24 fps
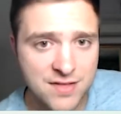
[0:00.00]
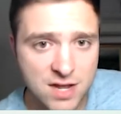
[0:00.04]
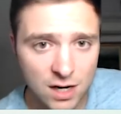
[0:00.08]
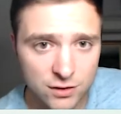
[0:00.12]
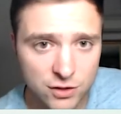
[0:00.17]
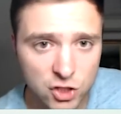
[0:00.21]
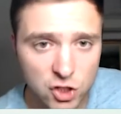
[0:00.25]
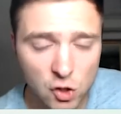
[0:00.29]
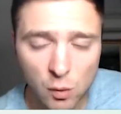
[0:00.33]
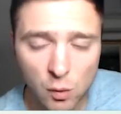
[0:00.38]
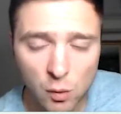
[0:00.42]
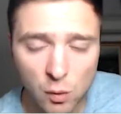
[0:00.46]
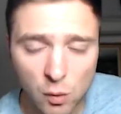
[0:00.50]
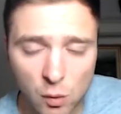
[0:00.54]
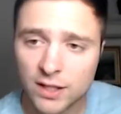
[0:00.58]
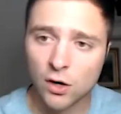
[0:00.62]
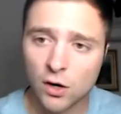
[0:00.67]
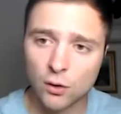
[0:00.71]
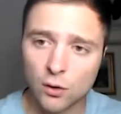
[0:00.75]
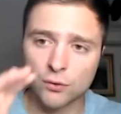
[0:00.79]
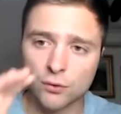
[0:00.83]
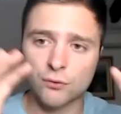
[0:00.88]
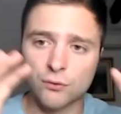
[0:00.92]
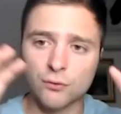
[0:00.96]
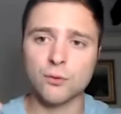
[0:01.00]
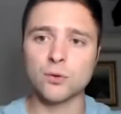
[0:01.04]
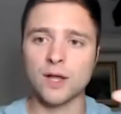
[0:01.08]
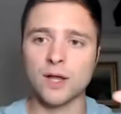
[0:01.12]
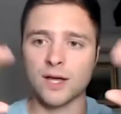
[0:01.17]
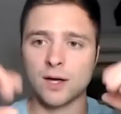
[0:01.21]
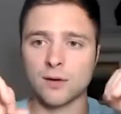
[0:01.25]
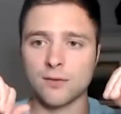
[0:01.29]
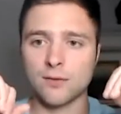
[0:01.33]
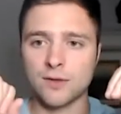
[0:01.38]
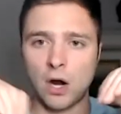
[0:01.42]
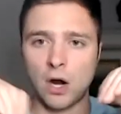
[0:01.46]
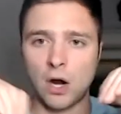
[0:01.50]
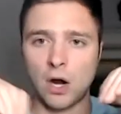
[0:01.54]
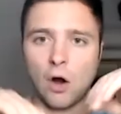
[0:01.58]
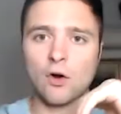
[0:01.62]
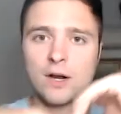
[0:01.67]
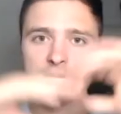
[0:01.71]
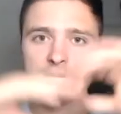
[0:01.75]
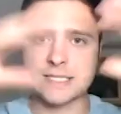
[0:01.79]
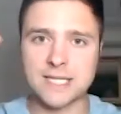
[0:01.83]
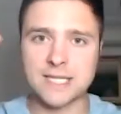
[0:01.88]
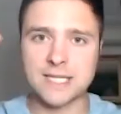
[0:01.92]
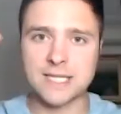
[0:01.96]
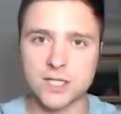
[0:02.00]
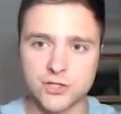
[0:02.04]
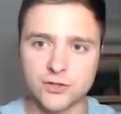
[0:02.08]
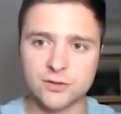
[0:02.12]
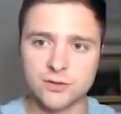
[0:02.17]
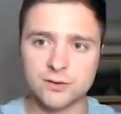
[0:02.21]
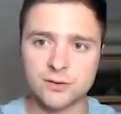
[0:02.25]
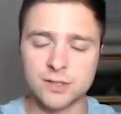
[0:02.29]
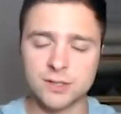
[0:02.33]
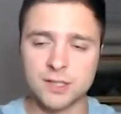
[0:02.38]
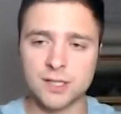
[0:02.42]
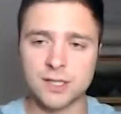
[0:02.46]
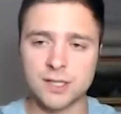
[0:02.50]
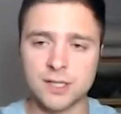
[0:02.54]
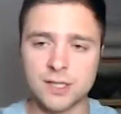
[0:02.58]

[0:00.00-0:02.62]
then I'll just quickly go through like the architecture